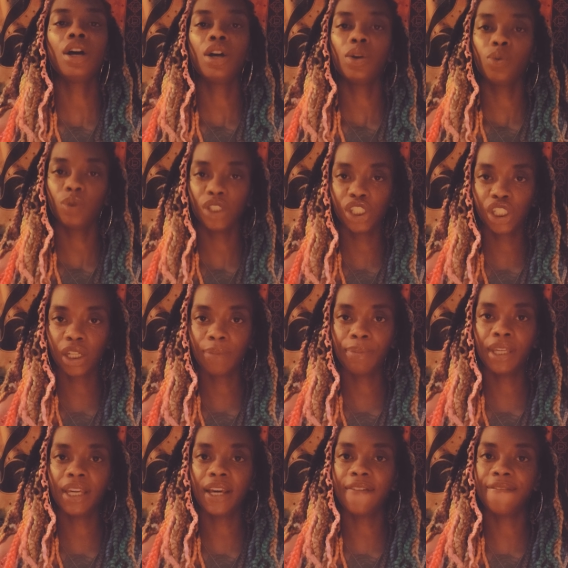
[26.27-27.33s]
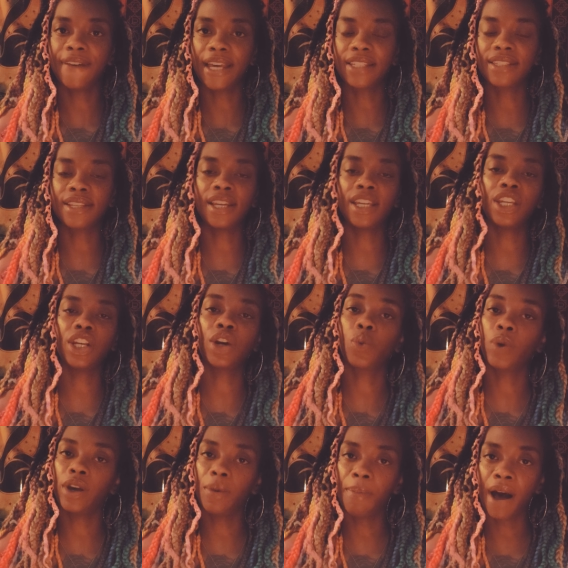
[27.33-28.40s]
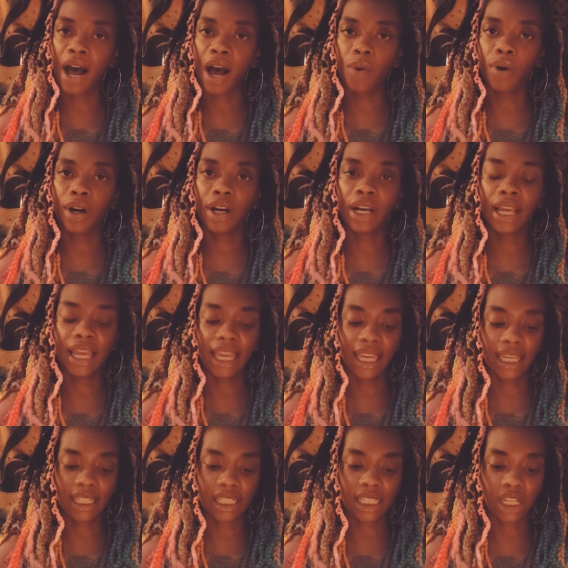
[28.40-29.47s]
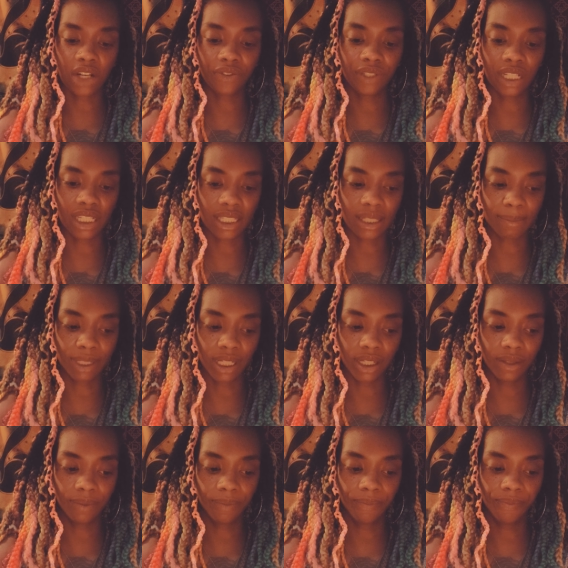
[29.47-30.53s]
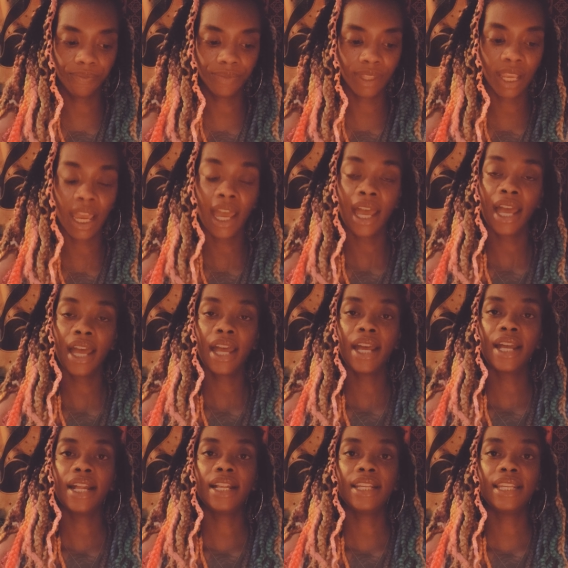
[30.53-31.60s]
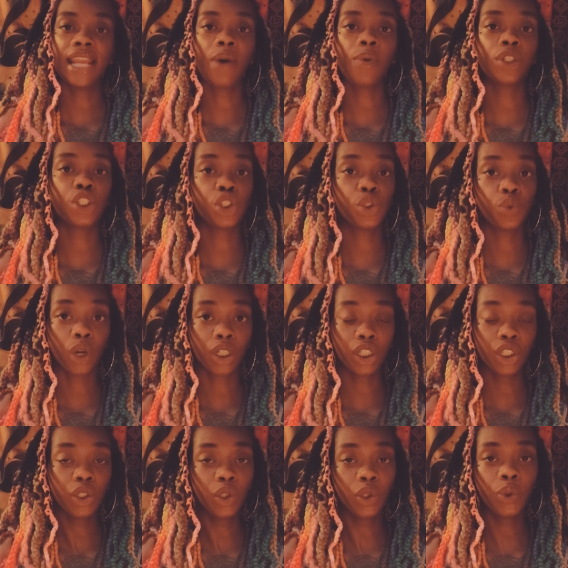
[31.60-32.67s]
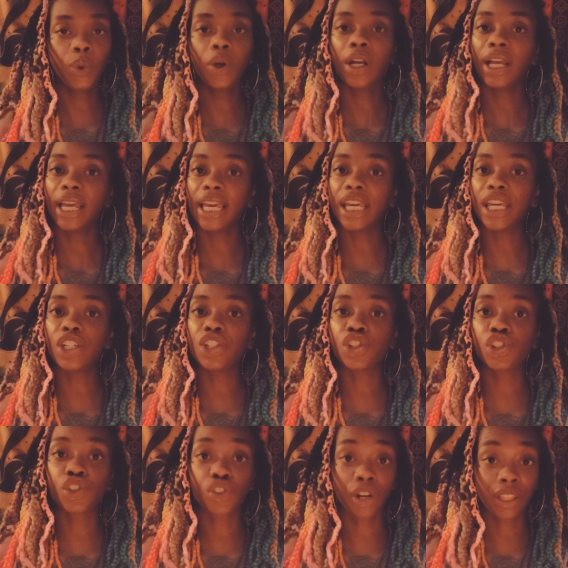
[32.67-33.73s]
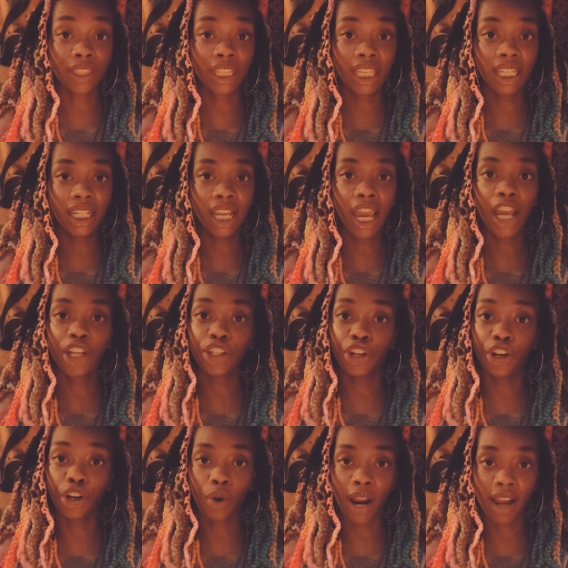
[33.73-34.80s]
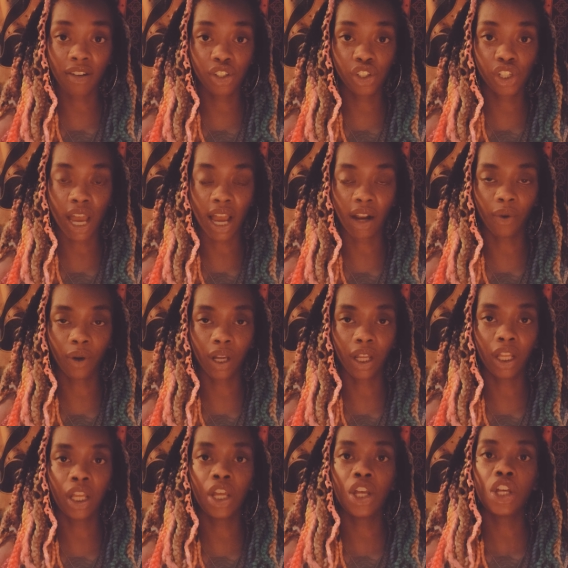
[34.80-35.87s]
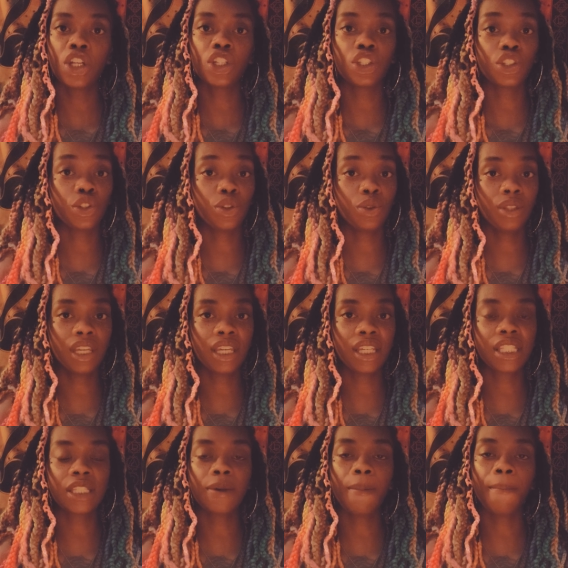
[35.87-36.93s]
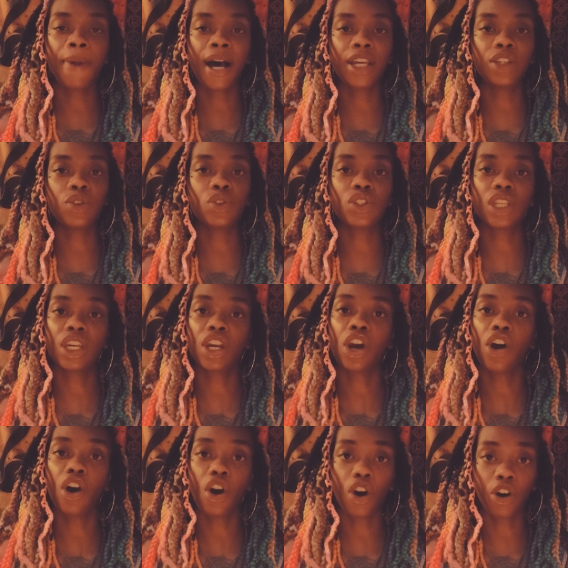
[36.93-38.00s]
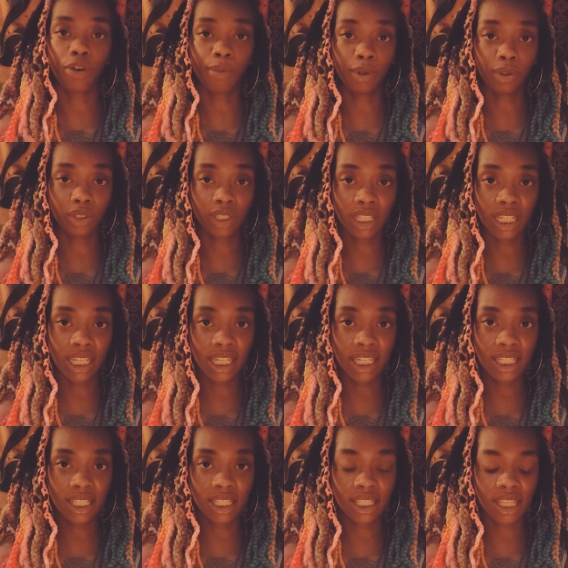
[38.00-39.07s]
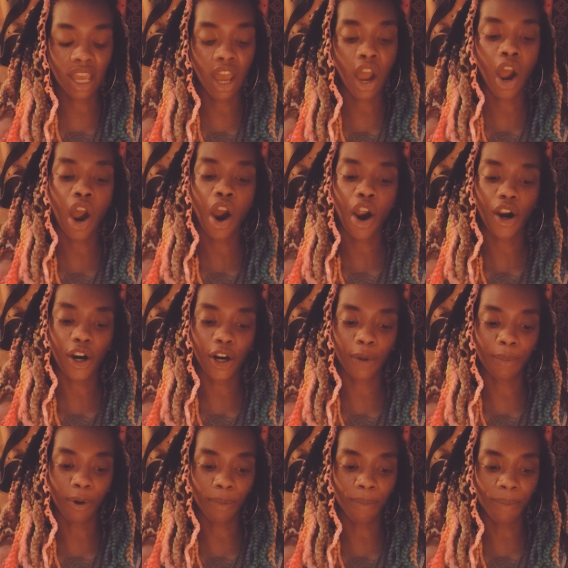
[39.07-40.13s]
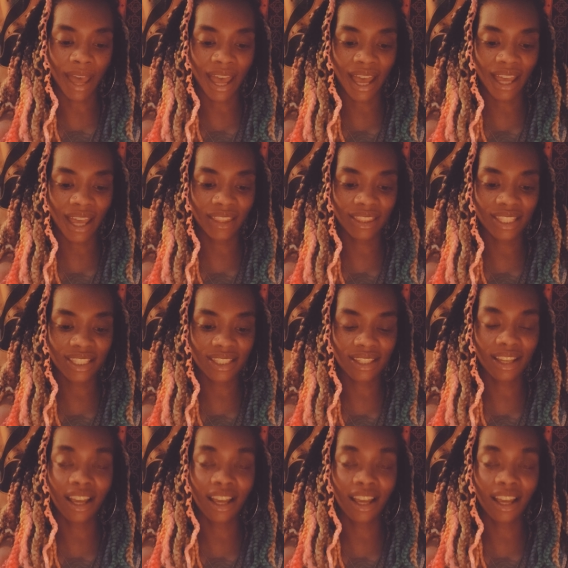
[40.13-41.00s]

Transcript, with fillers: which could be affecting your willpower and self discipline. Now, what you want to do is strengthen your crown chakra. Do this by using herbal teas, herbal baths,